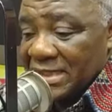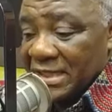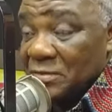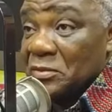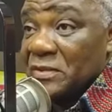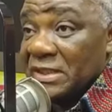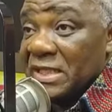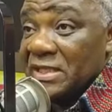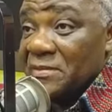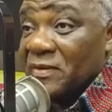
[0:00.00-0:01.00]
a drew
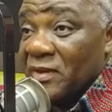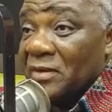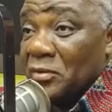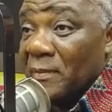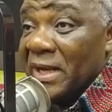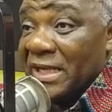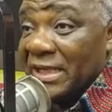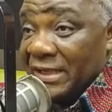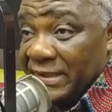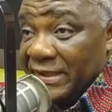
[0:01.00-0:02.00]
stage be no a normal year
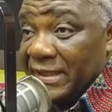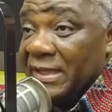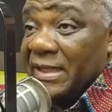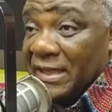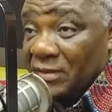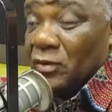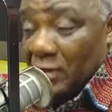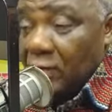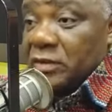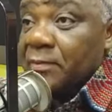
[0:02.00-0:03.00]
clear and
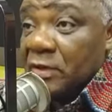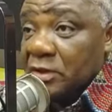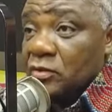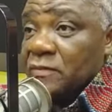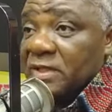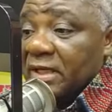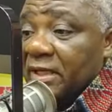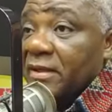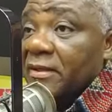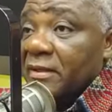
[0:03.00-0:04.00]
also me jitum
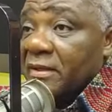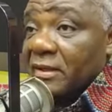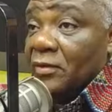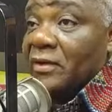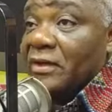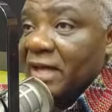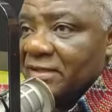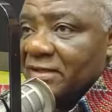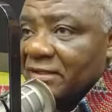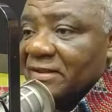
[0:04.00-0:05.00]
say your
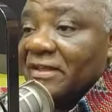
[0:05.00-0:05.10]
crisis.